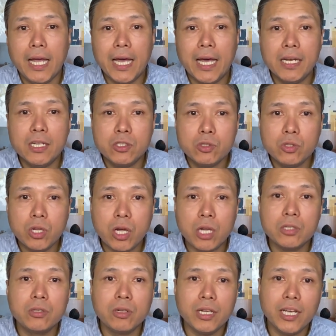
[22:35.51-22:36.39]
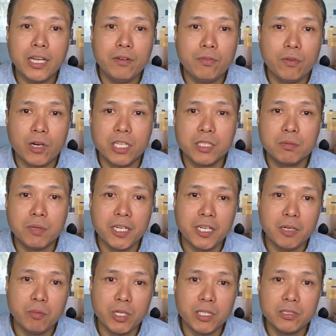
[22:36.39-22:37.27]
And it's not too late for us, my
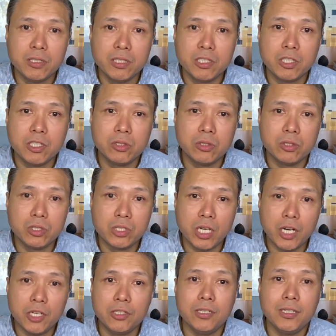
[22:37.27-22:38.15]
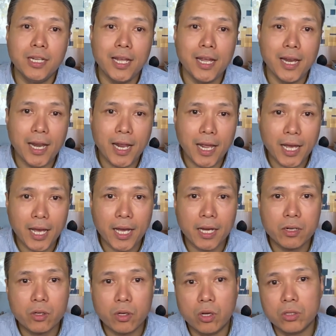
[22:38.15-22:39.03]
dear brothers and sisters, to start today and
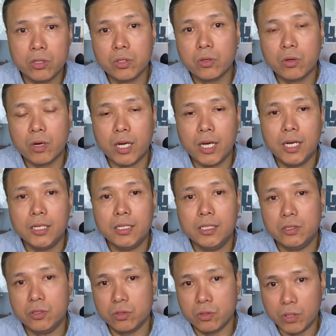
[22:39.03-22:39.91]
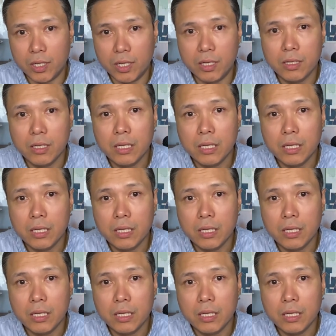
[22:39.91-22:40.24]
act on the Quran and Sunnah.